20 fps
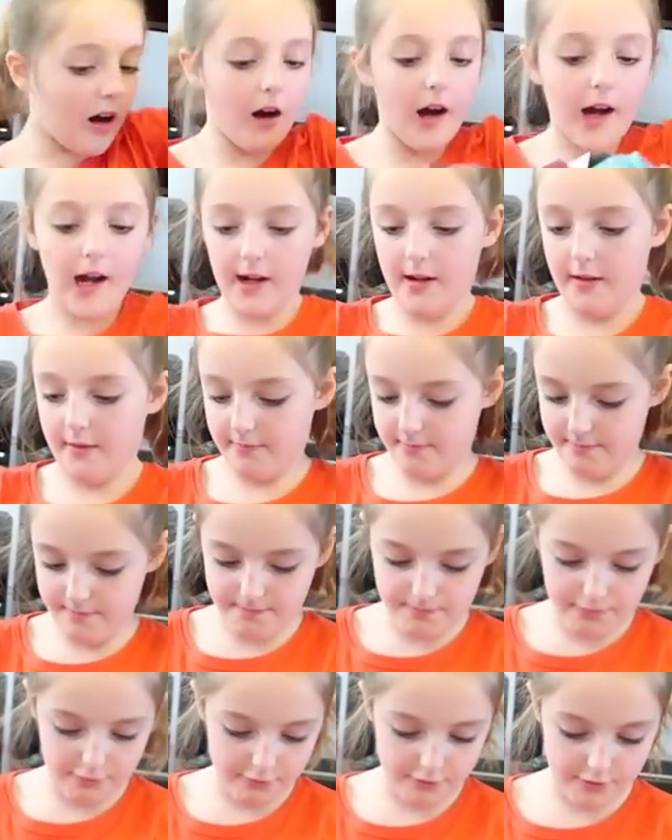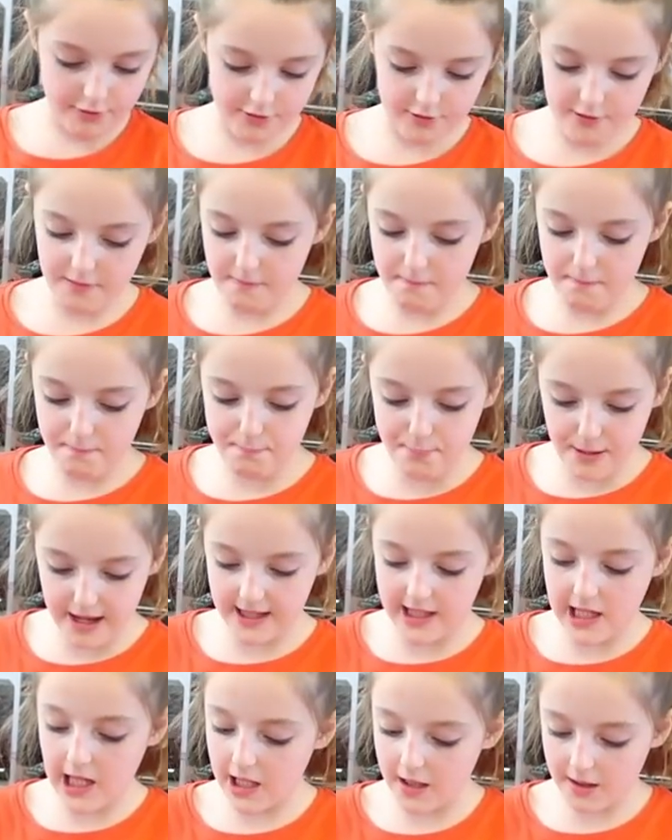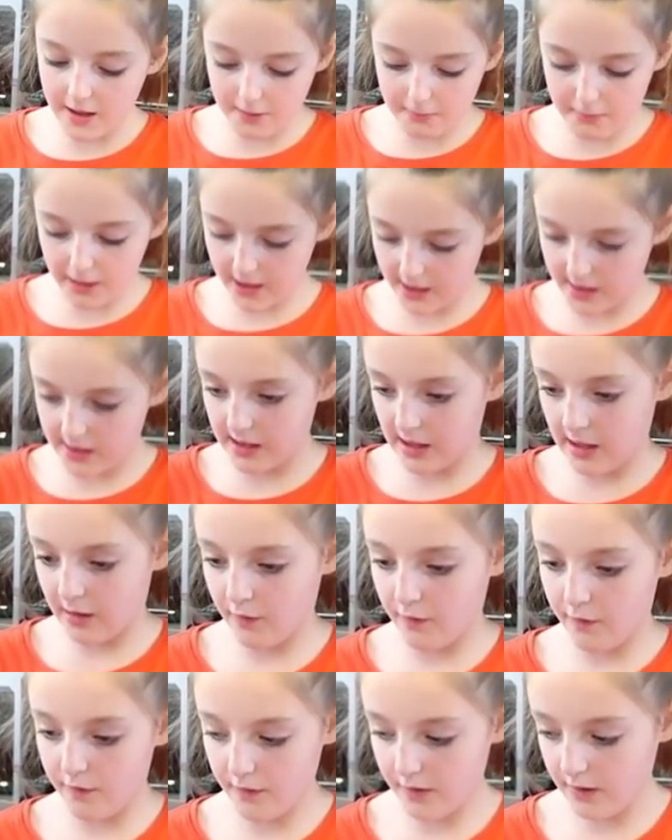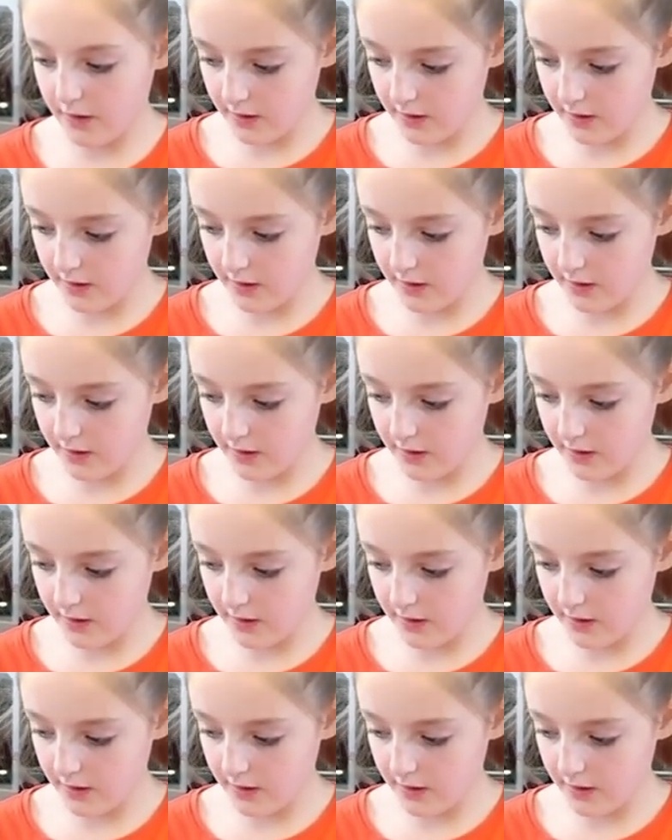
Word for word: I was begging myself